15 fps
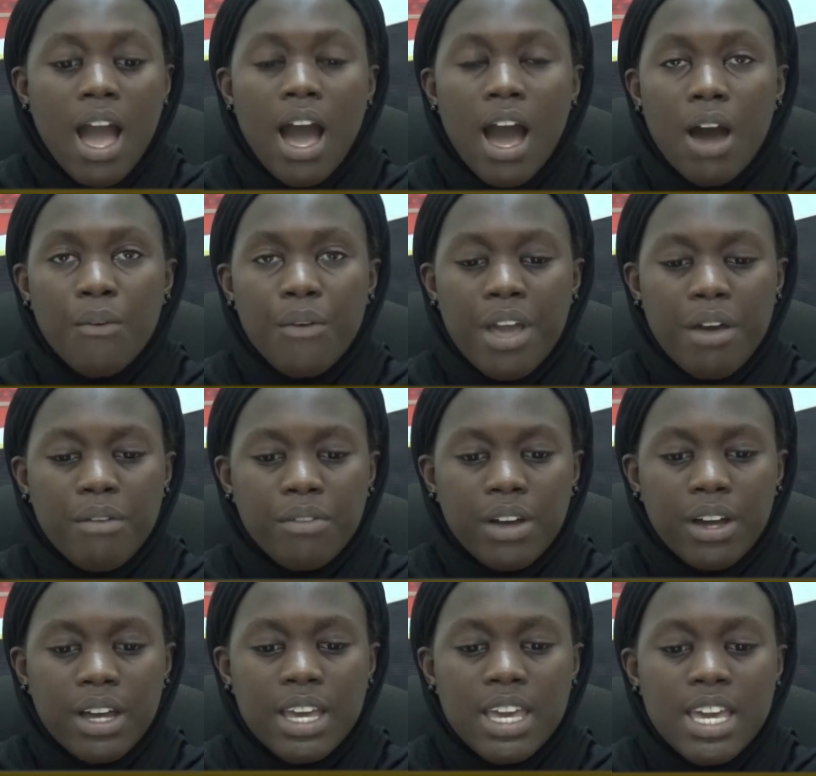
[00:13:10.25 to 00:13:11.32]

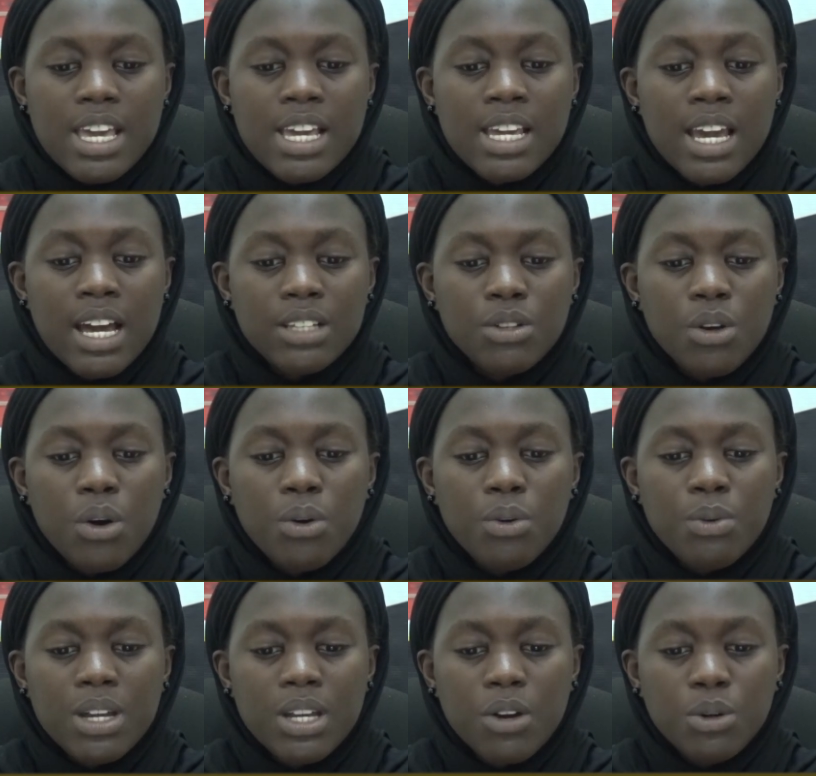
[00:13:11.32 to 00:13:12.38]
However, he has
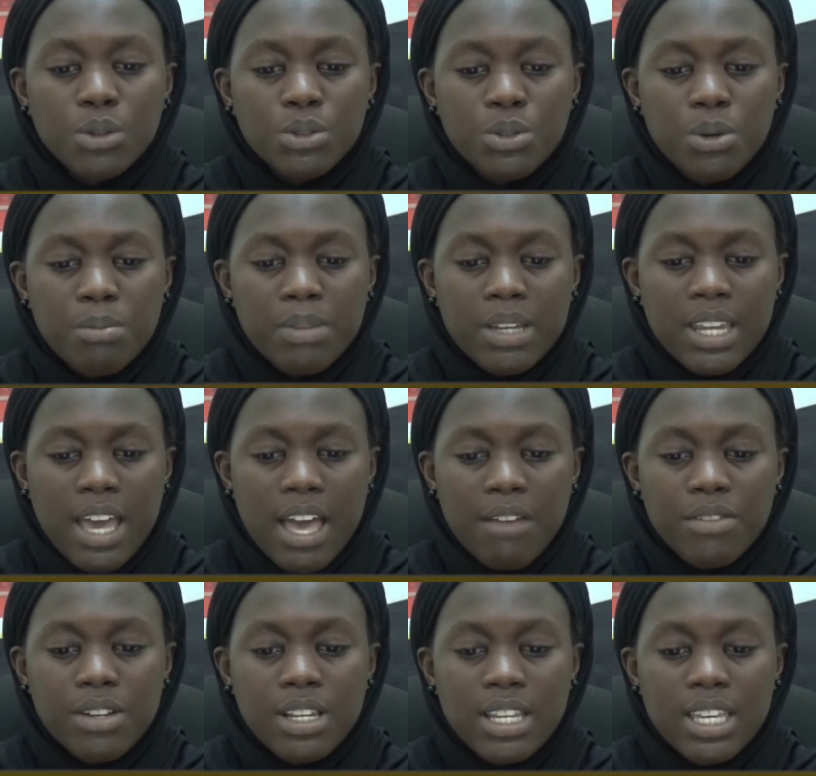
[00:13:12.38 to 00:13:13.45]
also been
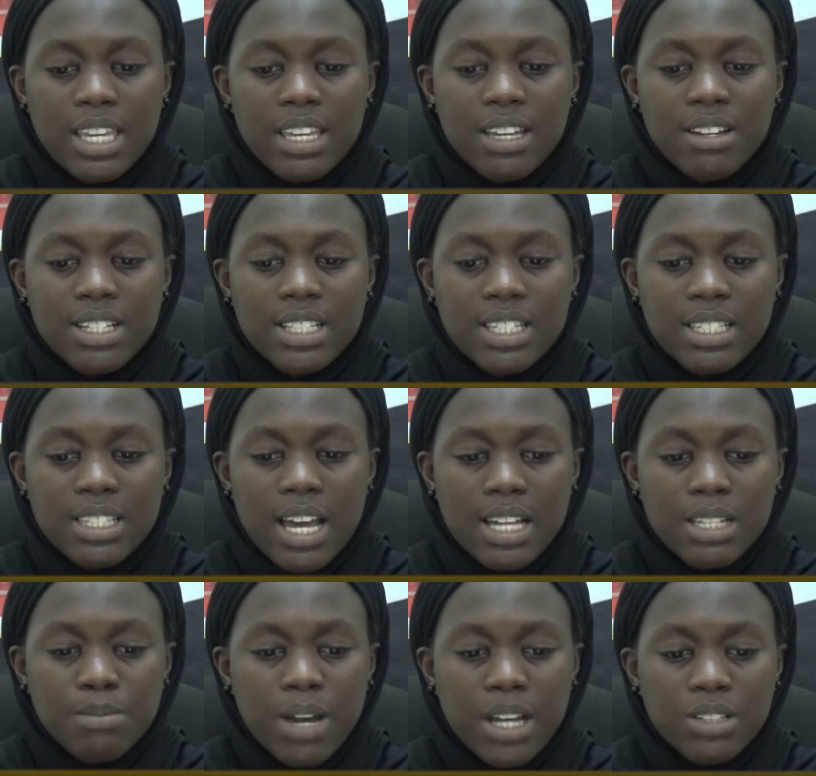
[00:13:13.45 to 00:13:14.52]
heavily
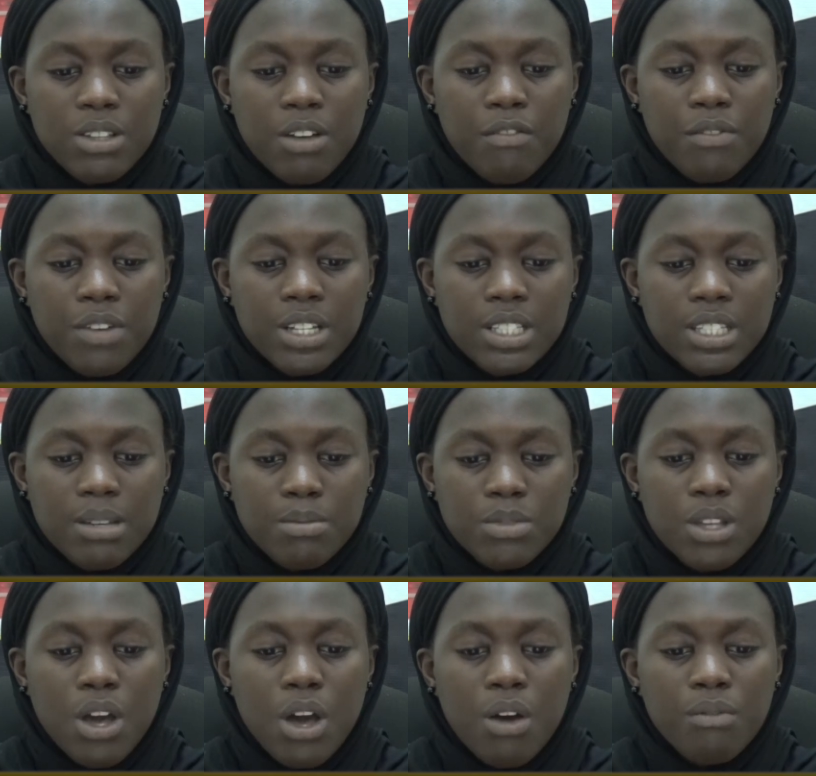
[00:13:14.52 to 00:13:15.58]
criticized by some victims